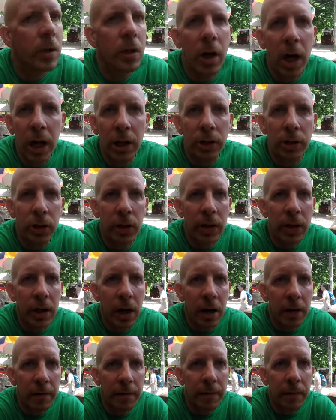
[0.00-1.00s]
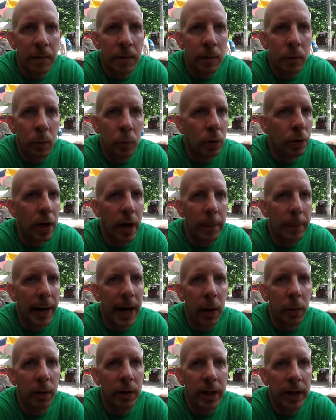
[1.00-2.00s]
not turning off, will not
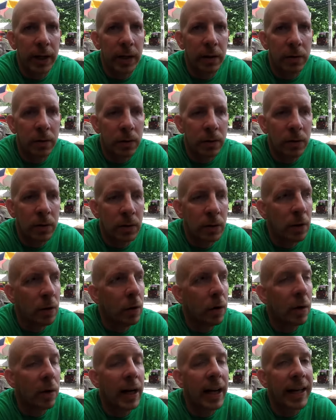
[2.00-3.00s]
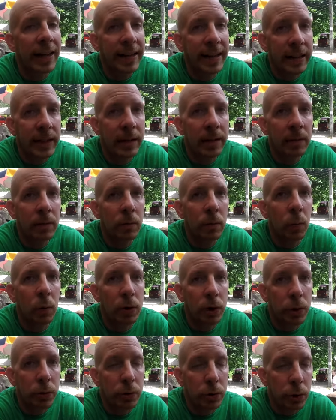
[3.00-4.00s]
power down, and then
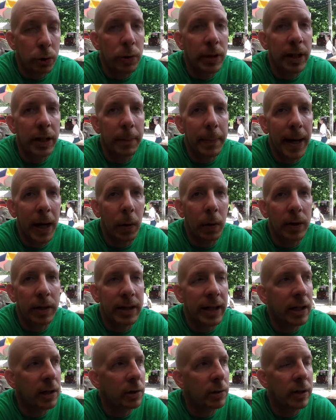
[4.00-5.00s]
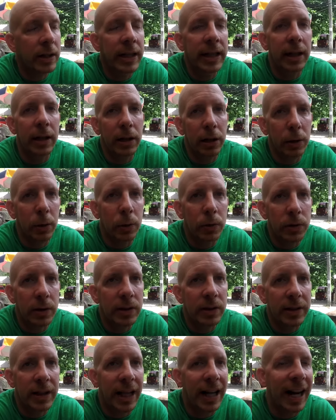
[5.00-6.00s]
once you do get it powered down, it
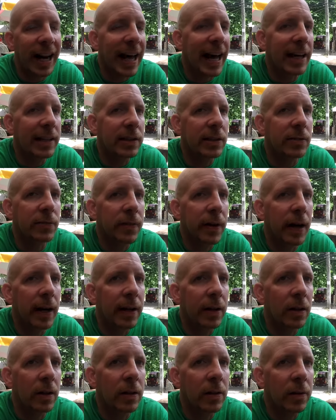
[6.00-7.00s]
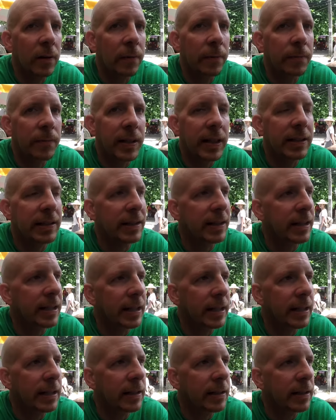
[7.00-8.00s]
loses the last file that's
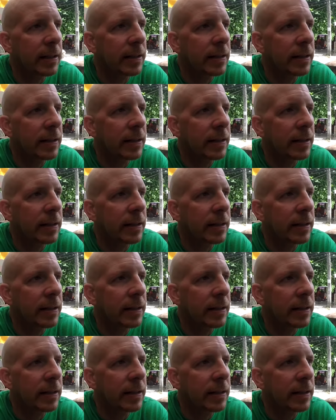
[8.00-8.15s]
in it,